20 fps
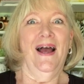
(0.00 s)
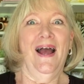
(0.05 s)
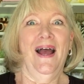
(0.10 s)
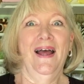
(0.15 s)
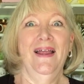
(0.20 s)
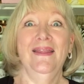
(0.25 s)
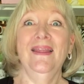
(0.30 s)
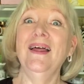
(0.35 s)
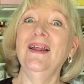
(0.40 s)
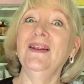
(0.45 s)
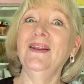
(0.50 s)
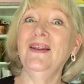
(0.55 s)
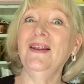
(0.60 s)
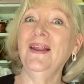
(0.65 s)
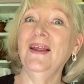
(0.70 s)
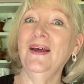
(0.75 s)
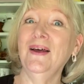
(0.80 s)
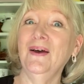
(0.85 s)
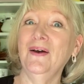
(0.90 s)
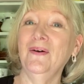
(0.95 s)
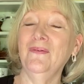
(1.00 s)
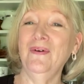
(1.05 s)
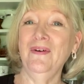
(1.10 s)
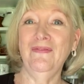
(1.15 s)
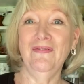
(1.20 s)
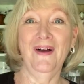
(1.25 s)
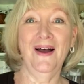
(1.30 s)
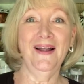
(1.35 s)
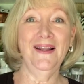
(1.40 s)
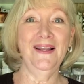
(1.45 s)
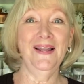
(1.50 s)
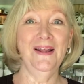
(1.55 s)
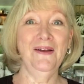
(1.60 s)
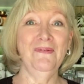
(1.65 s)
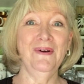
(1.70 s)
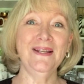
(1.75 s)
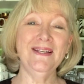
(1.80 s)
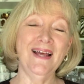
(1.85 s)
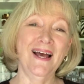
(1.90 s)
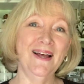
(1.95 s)
And then we finally
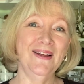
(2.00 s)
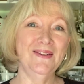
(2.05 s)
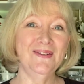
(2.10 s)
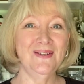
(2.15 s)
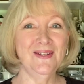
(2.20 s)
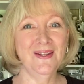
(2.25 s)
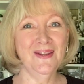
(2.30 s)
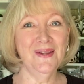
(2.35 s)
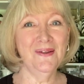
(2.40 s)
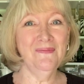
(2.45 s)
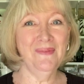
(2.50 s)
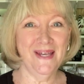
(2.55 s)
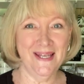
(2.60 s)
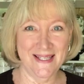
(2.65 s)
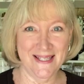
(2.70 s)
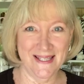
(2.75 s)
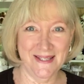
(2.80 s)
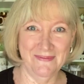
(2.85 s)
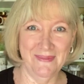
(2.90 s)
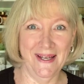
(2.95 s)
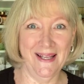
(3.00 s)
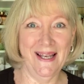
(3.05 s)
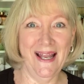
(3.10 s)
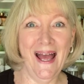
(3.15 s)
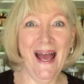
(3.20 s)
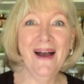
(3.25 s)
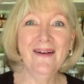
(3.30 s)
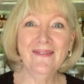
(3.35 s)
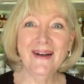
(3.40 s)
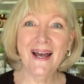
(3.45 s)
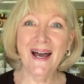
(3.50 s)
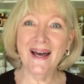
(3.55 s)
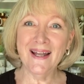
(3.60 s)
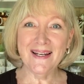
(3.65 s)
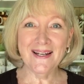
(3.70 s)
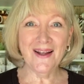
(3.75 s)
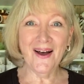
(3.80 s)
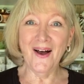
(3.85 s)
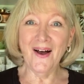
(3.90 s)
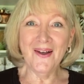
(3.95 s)
went down to the basement and we had
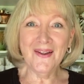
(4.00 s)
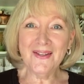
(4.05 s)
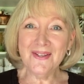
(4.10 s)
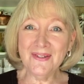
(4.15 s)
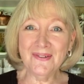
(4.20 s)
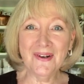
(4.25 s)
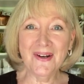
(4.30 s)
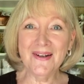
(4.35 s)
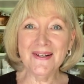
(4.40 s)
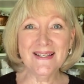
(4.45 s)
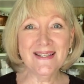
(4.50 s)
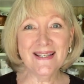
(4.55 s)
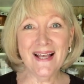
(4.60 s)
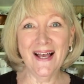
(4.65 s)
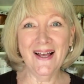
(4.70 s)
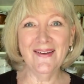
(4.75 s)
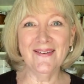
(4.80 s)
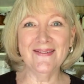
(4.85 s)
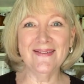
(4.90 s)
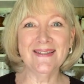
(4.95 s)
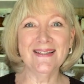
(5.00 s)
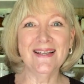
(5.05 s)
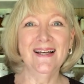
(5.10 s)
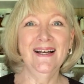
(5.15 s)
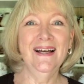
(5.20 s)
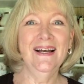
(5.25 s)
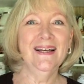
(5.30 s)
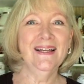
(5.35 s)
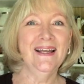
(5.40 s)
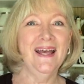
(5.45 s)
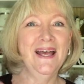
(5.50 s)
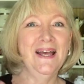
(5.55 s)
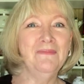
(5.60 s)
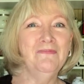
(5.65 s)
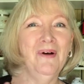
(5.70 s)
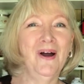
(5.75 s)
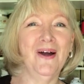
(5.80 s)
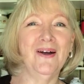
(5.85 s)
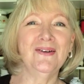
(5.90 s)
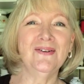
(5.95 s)
it all to ourselves. Kay
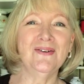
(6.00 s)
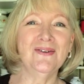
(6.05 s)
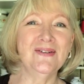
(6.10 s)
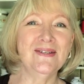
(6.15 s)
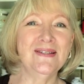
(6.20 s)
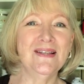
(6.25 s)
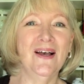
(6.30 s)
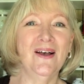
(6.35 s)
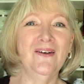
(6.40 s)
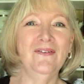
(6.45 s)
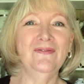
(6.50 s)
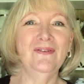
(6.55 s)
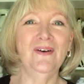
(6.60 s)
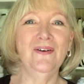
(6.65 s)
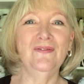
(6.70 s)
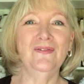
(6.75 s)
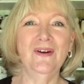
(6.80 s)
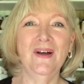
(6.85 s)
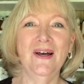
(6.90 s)
parked herself over